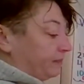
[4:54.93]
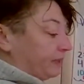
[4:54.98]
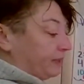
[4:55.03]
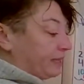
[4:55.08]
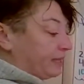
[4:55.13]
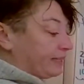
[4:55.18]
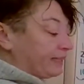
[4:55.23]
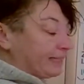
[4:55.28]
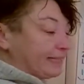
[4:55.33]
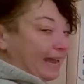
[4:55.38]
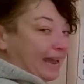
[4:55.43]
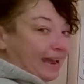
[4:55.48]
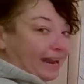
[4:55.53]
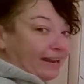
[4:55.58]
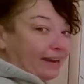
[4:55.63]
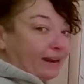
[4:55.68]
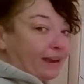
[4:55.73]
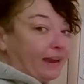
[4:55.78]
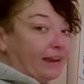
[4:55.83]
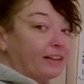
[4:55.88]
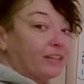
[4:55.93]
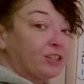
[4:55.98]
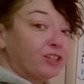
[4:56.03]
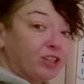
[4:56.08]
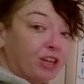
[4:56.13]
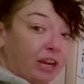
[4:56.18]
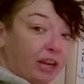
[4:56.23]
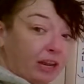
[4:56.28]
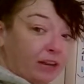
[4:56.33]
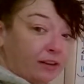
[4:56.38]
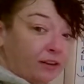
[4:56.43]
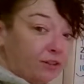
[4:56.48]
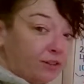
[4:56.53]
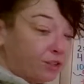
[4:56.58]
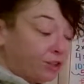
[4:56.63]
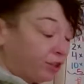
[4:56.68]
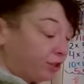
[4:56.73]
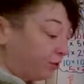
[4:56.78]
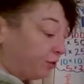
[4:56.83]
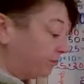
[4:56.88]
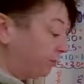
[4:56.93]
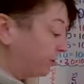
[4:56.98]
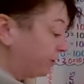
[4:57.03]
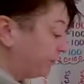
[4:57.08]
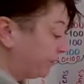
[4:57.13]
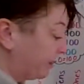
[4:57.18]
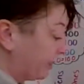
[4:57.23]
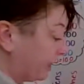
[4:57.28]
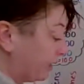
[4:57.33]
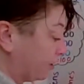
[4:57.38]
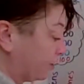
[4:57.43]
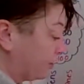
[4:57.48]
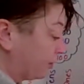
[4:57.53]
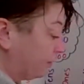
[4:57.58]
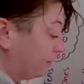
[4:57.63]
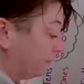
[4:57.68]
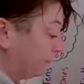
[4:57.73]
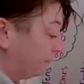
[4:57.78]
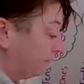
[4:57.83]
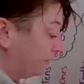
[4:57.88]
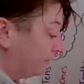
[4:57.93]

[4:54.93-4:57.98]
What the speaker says: The sign I change to multiplication.